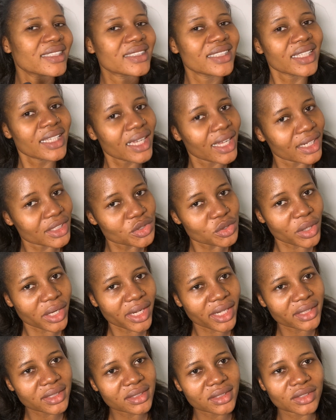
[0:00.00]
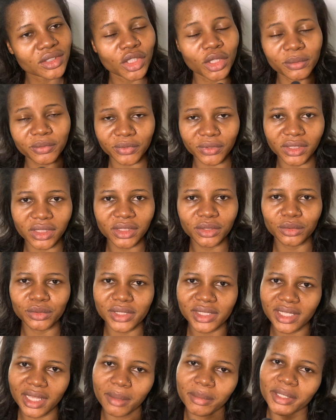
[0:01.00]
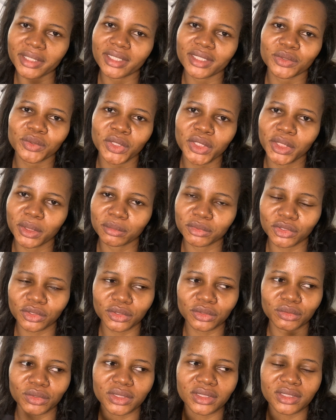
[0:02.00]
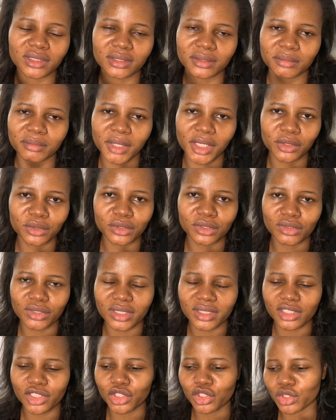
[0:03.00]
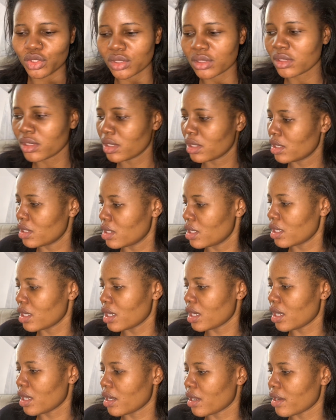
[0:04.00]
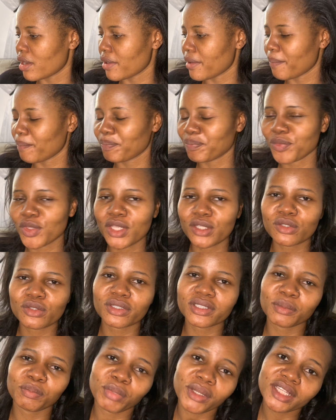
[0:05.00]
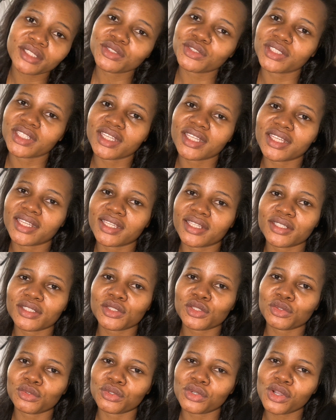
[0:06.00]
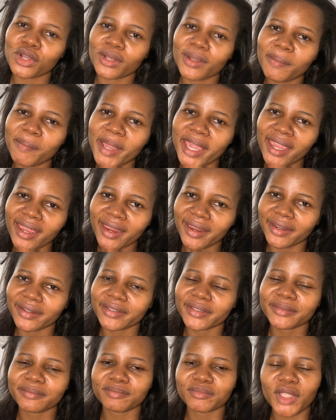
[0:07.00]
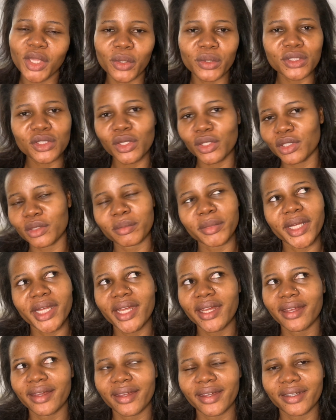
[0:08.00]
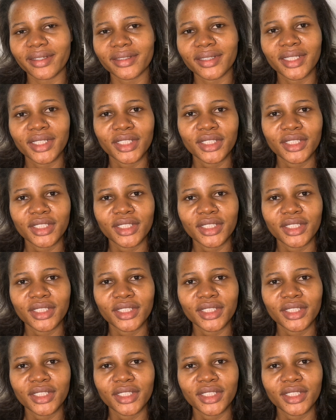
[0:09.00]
think I tried. Hopefully, we'll see about that when I'm done with my whole transition. So the plan today is to color my hair. I want to color my hair